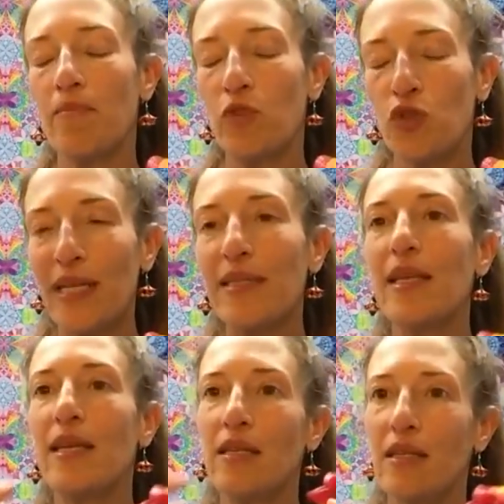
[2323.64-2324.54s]

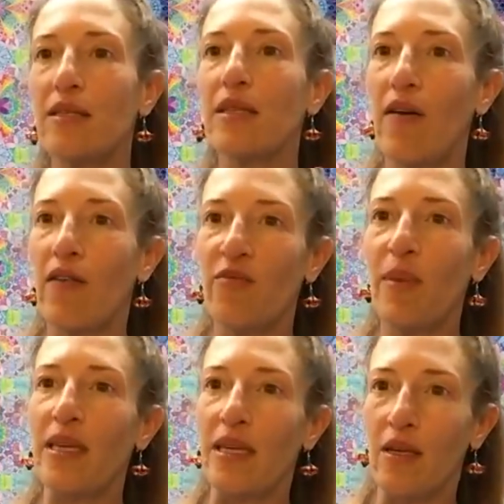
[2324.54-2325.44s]
transcending this level of
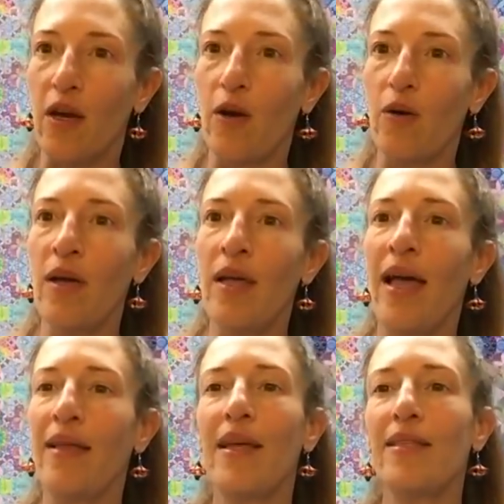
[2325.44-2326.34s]
my ego.
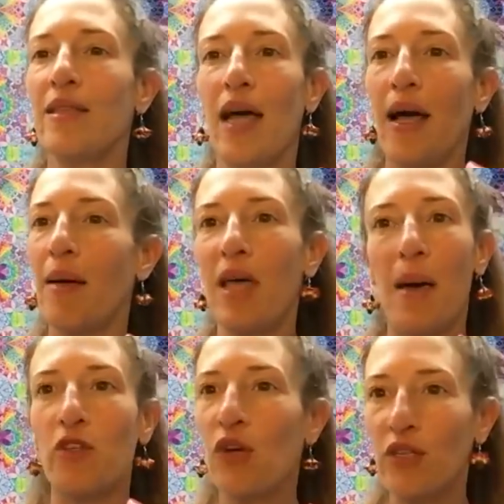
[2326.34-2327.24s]
And I'm not
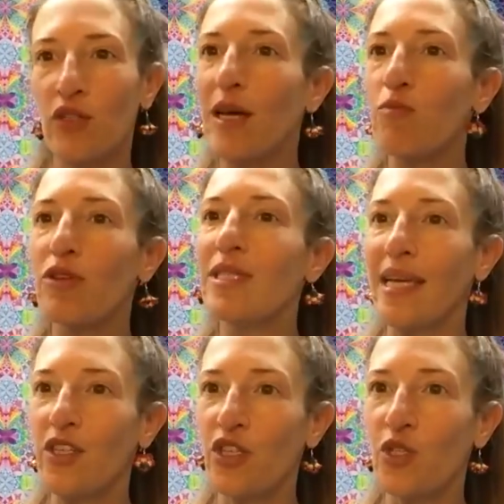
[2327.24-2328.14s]
trying to sound
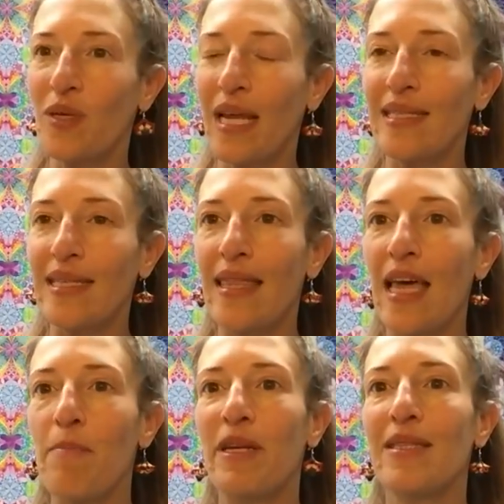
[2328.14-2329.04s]
pretentious when I say
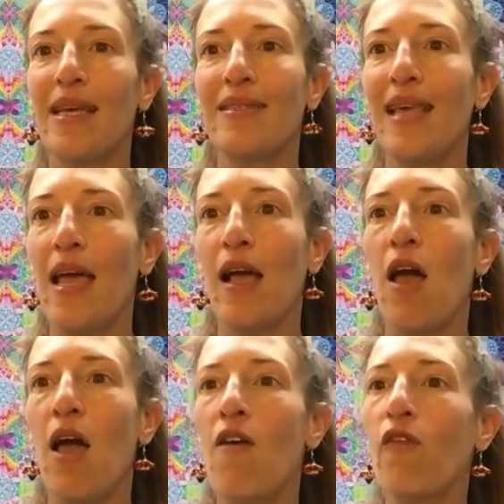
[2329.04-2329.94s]
that, but it's like saying
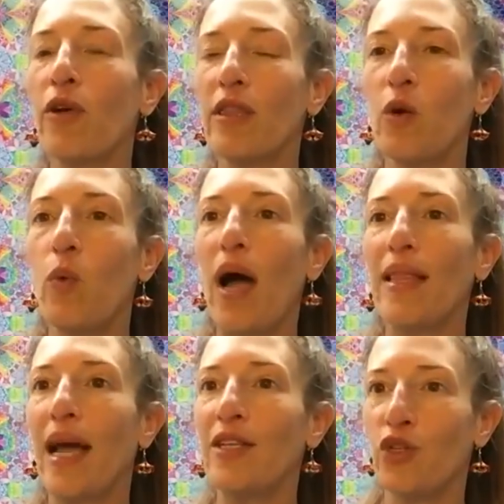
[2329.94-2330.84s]
for a little while, like
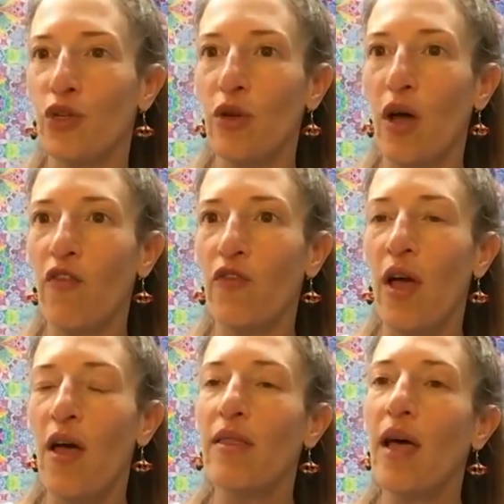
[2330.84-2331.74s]
I turn off
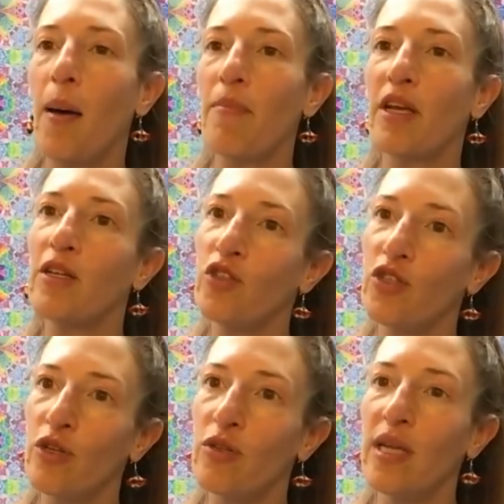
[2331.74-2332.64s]
the
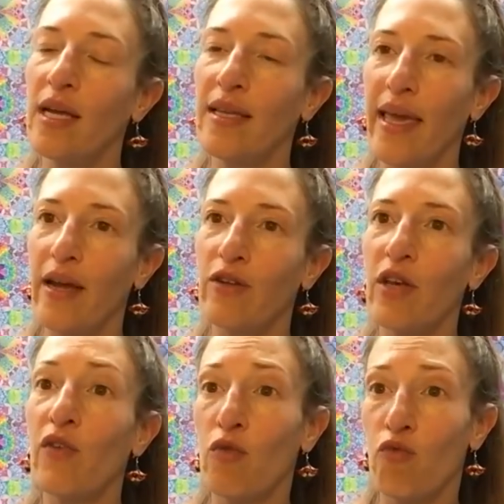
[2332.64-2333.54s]
concerns and cares
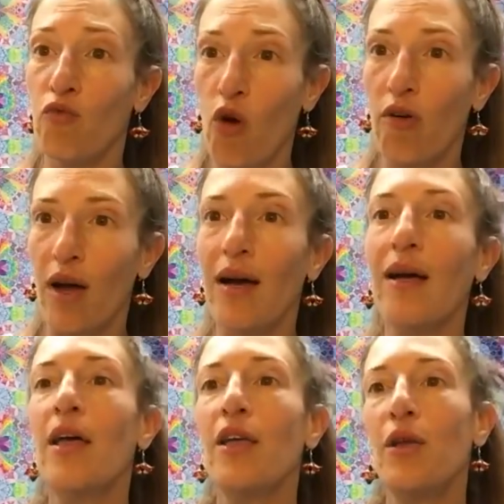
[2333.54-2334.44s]
of Aurora,
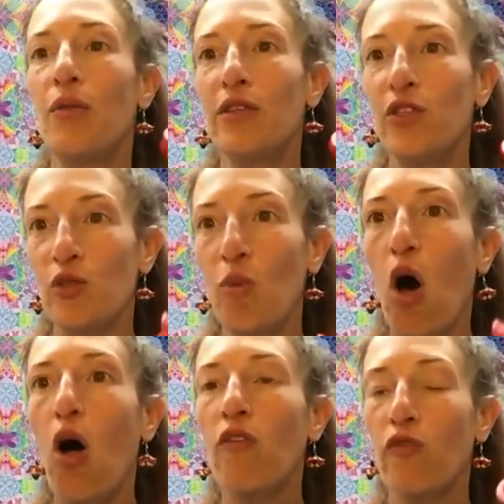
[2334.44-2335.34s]
the
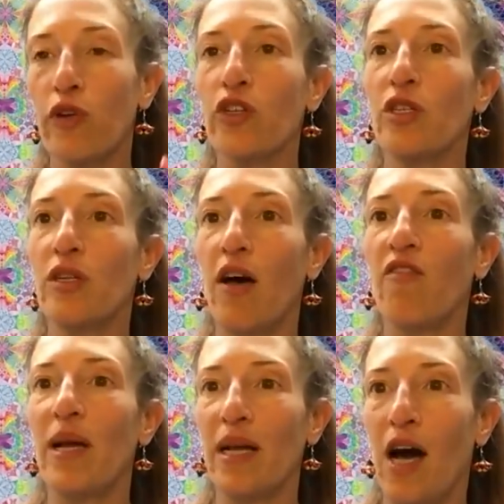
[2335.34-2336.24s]
small version of
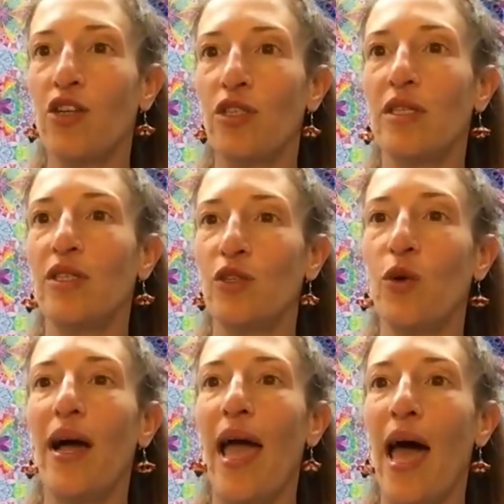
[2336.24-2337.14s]
my consciousness and
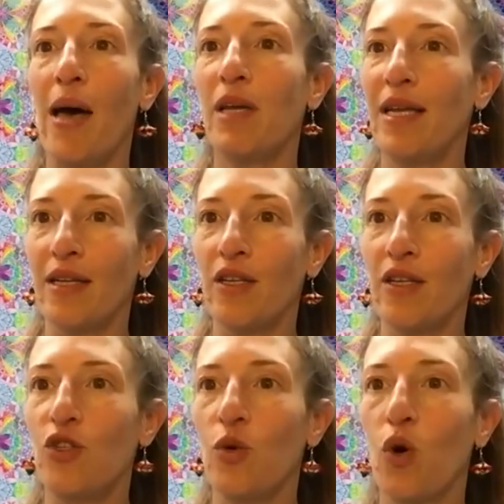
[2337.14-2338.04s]
who I am connected to
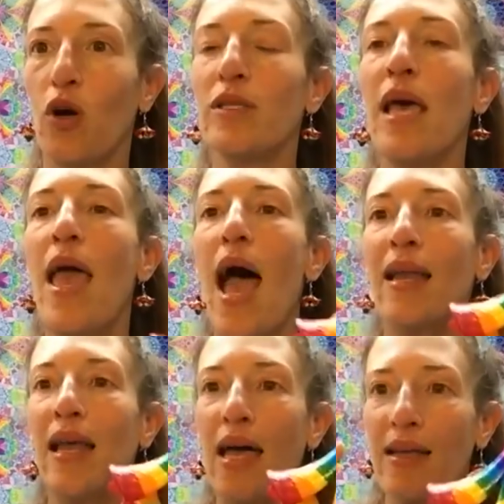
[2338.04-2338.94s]
the world. And
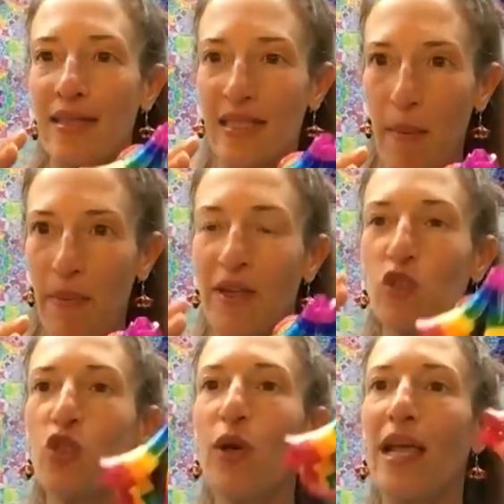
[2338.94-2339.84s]
I step
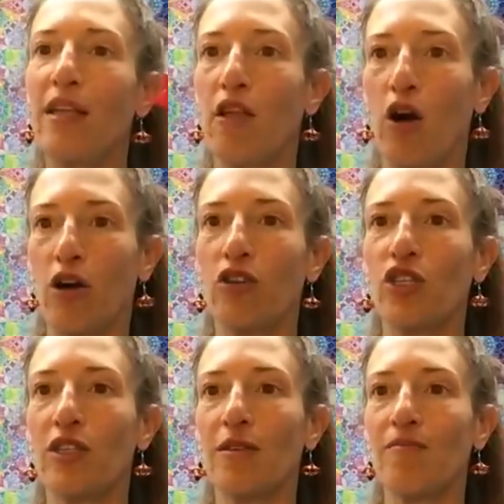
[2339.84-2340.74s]
into a
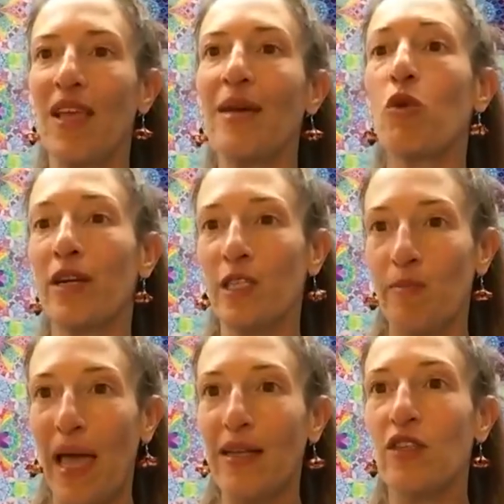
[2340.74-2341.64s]
larger, a more
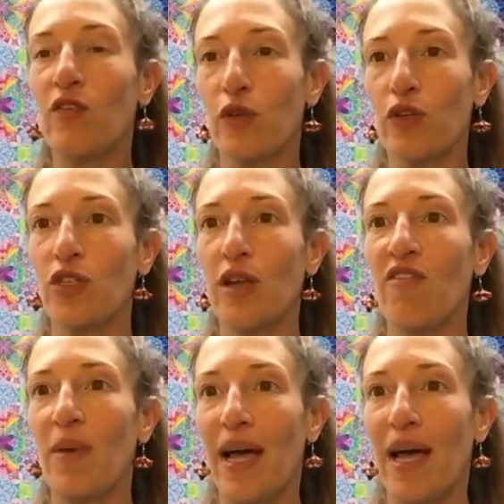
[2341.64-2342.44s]
expanded version of my